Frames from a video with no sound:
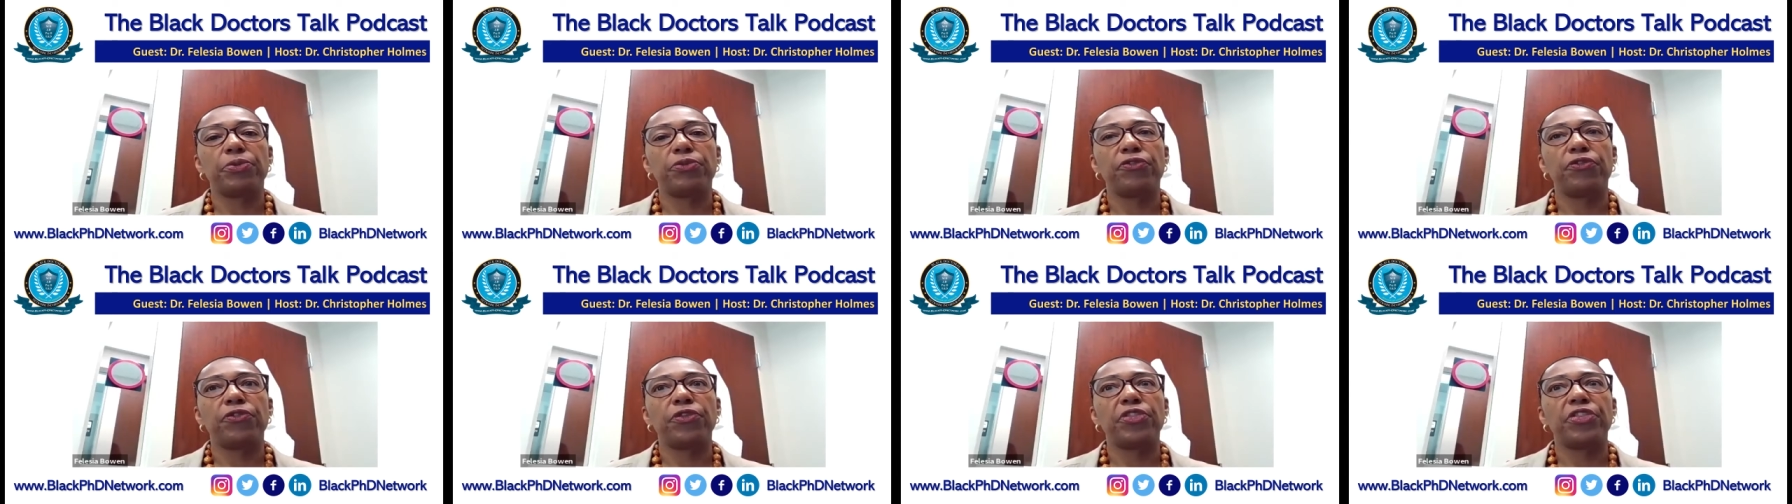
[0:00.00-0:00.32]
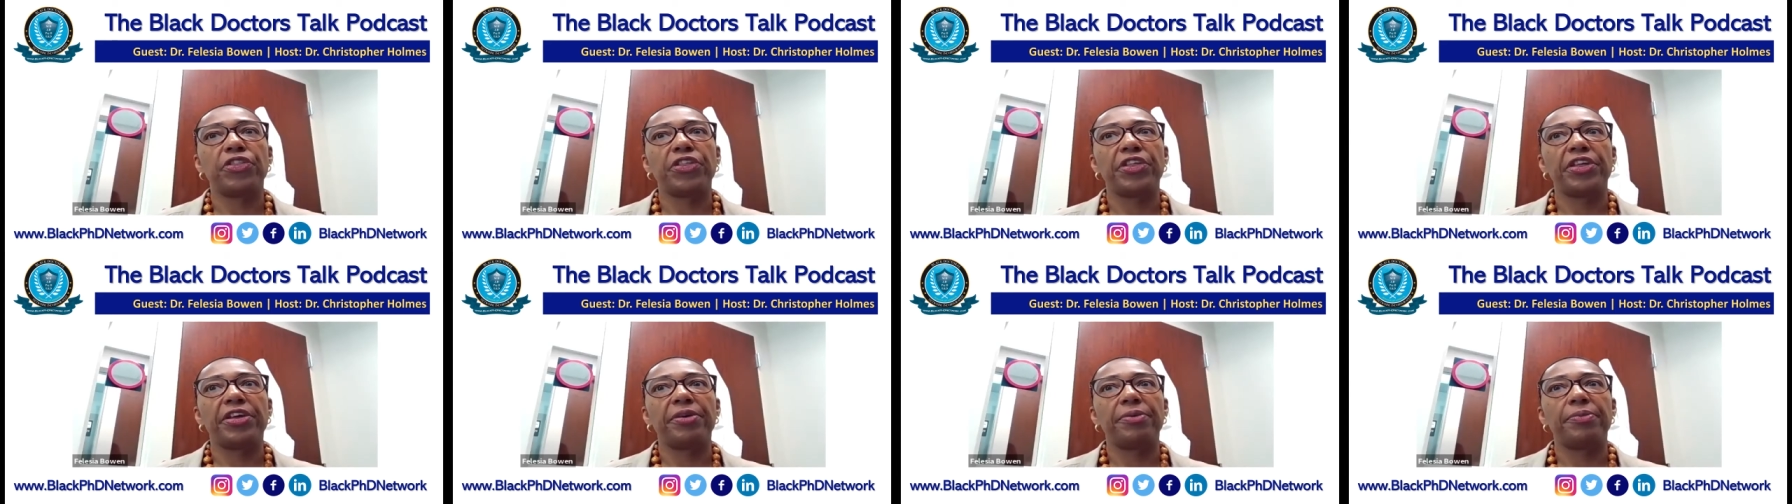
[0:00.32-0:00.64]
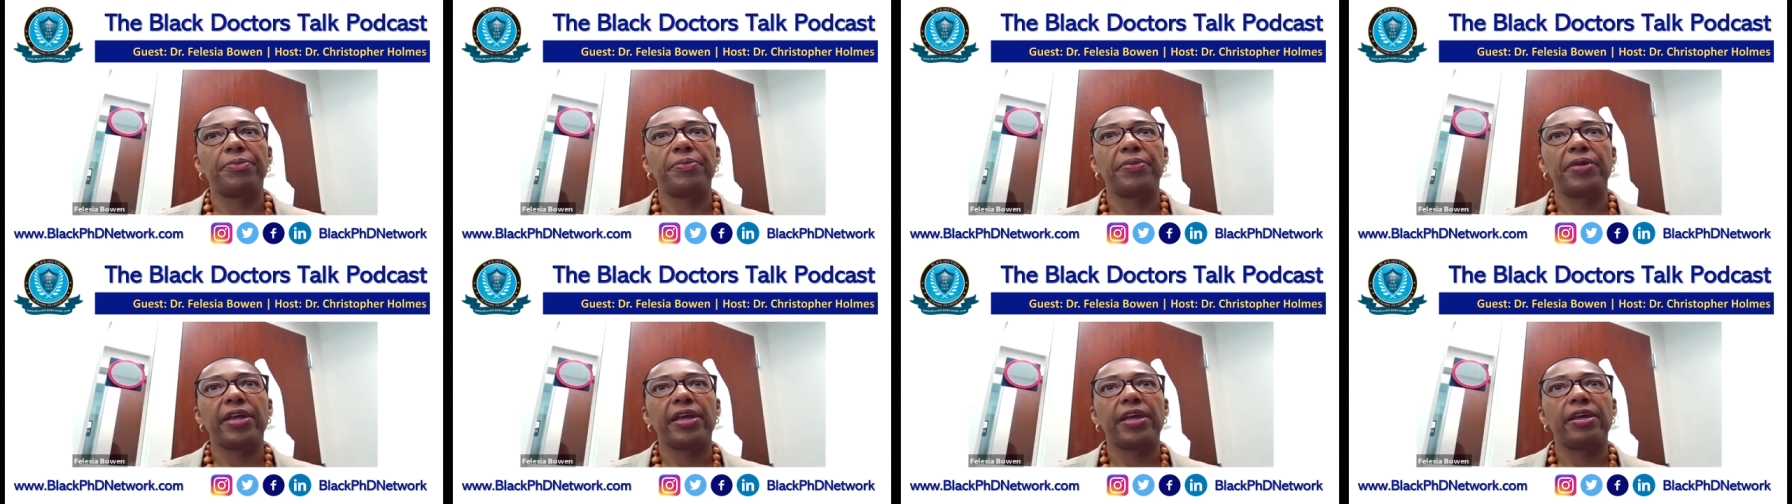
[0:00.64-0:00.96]
for
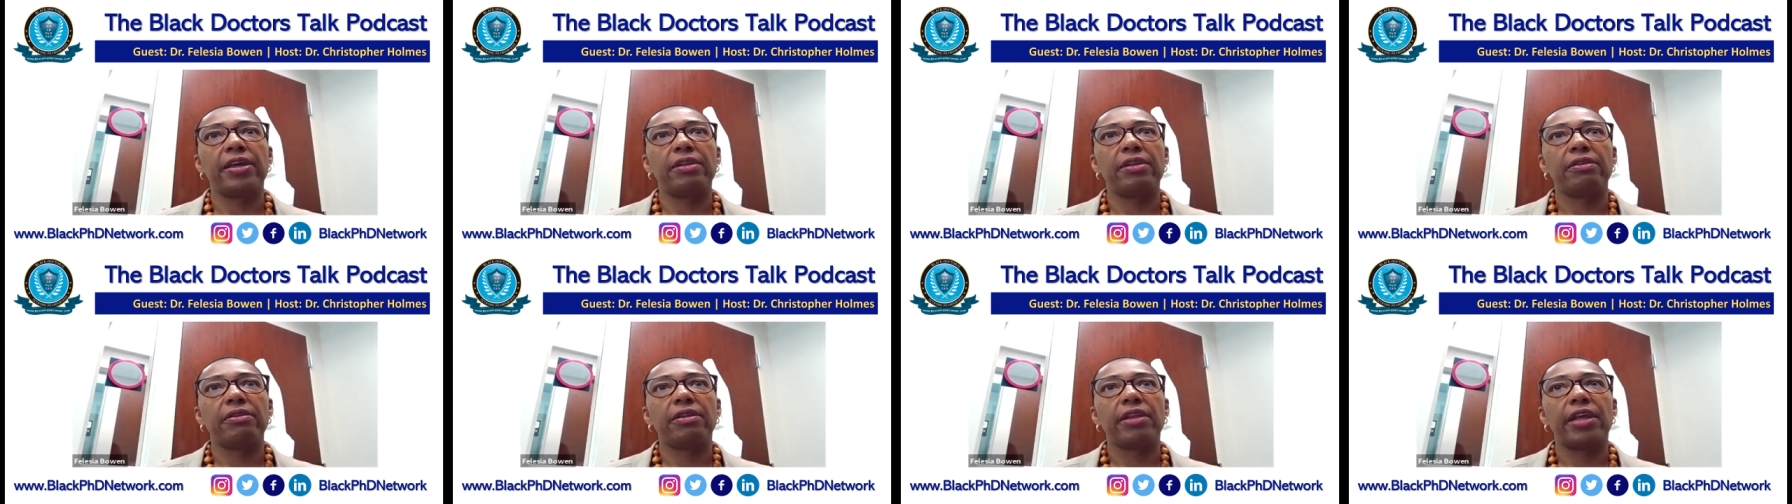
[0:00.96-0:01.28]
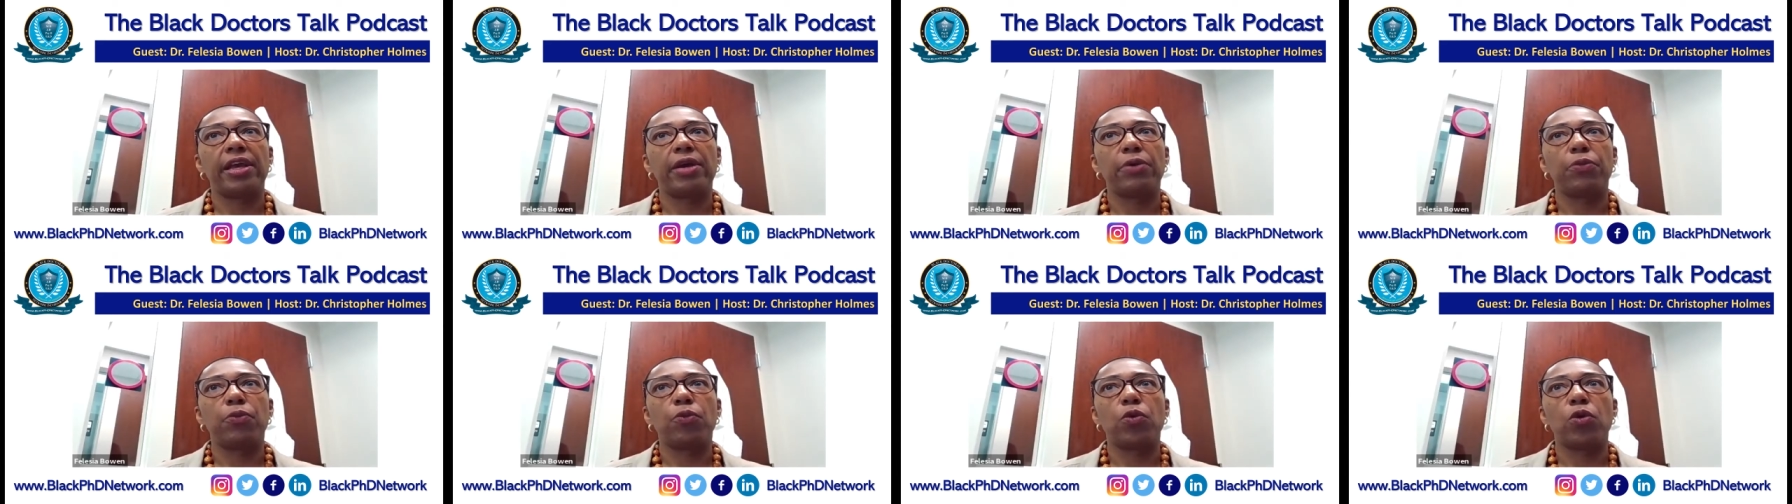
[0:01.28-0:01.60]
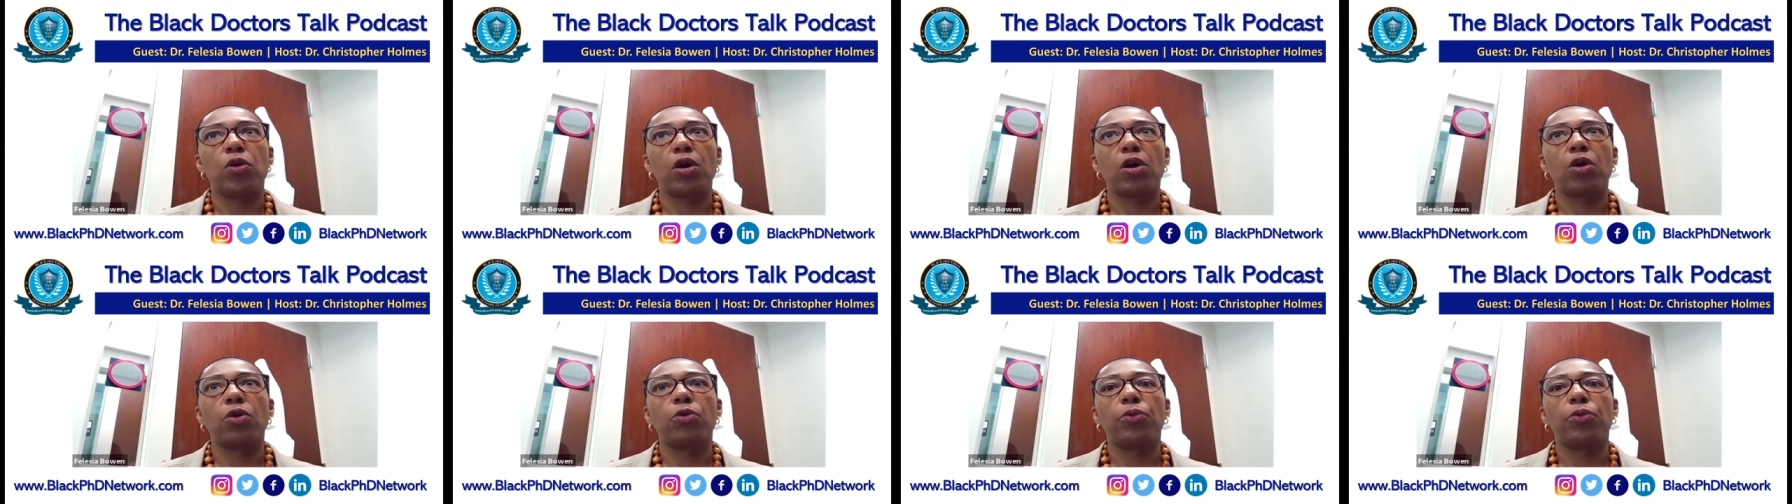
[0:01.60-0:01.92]
them, and and
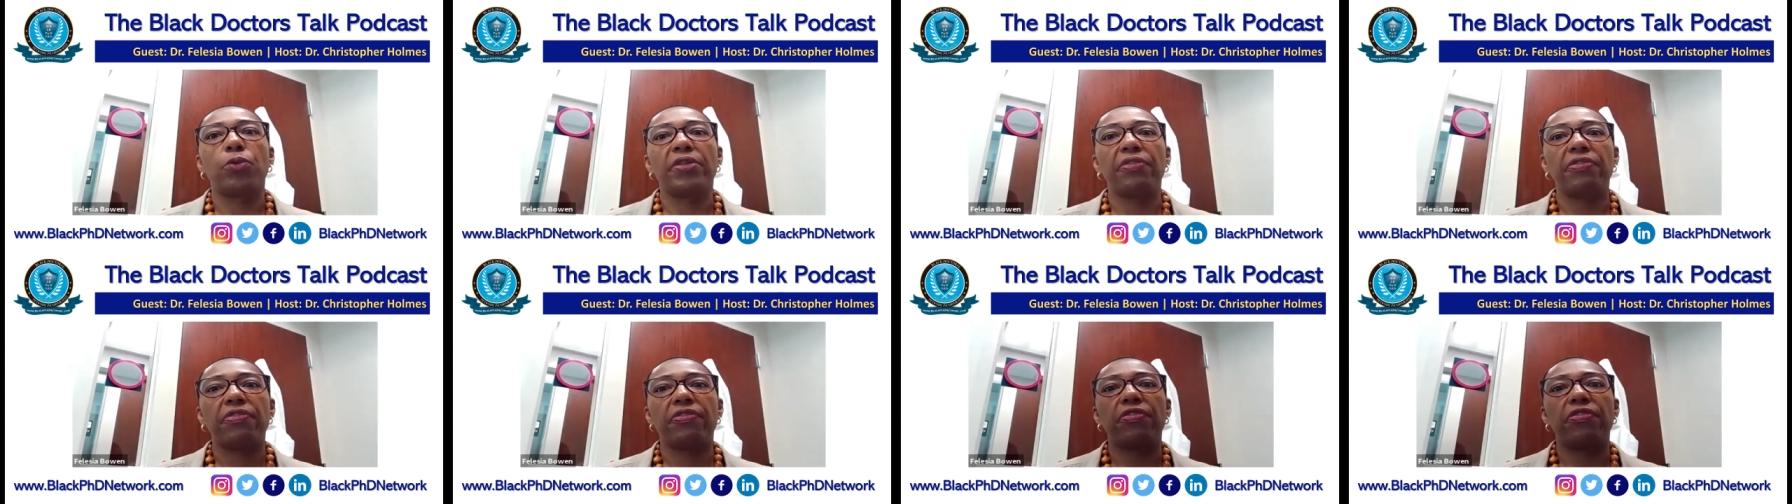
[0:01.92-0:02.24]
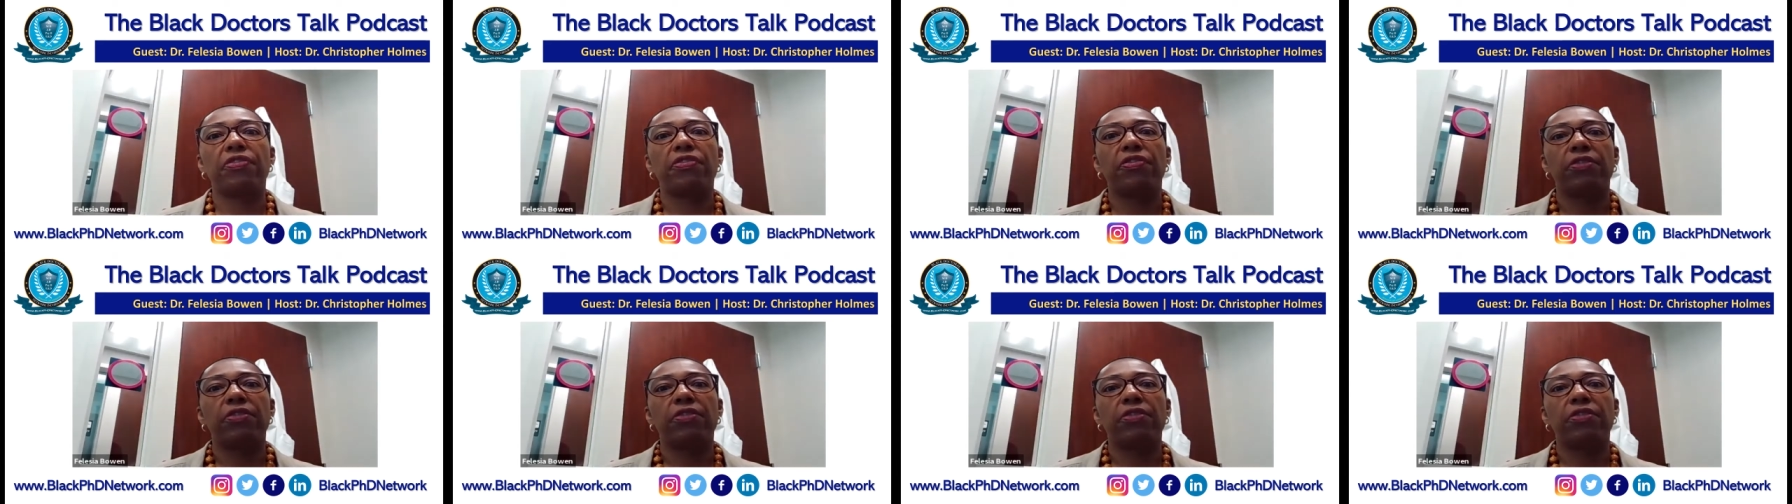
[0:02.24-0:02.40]
work with